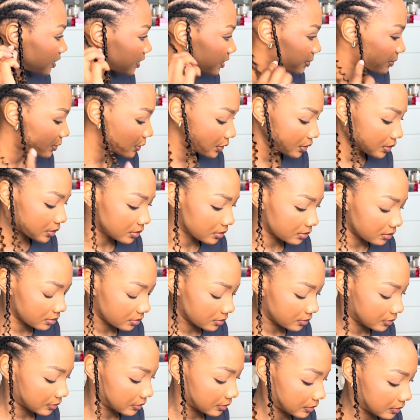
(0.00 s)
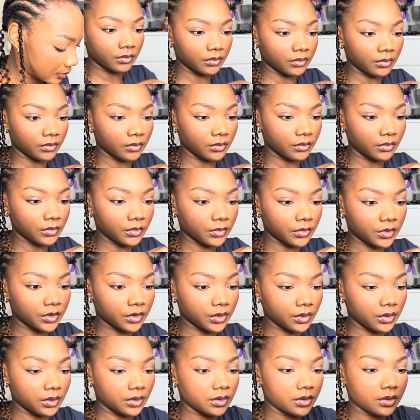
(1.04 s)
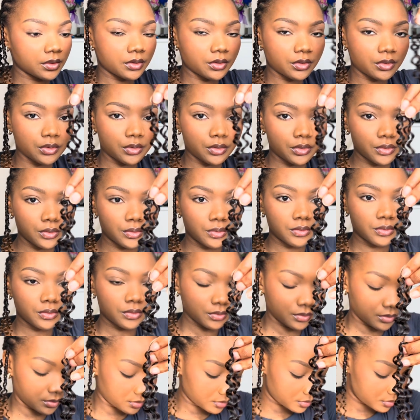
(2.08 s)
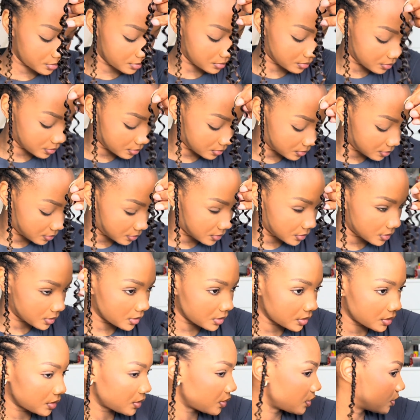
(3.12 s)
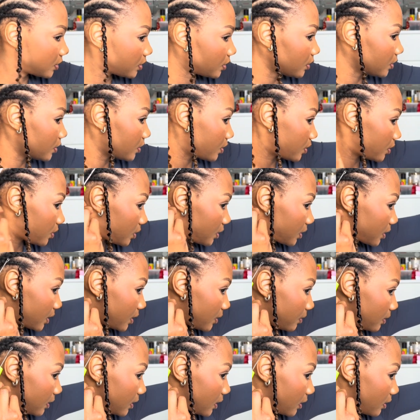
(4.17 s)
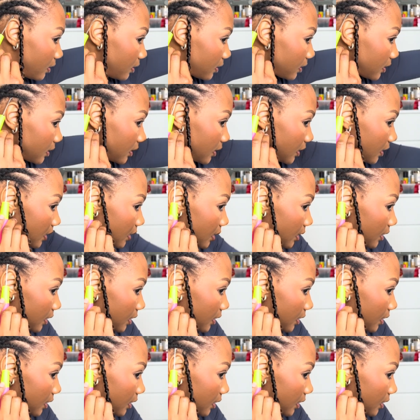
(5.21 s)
small. So this is 2. I'm gonna see what that looks like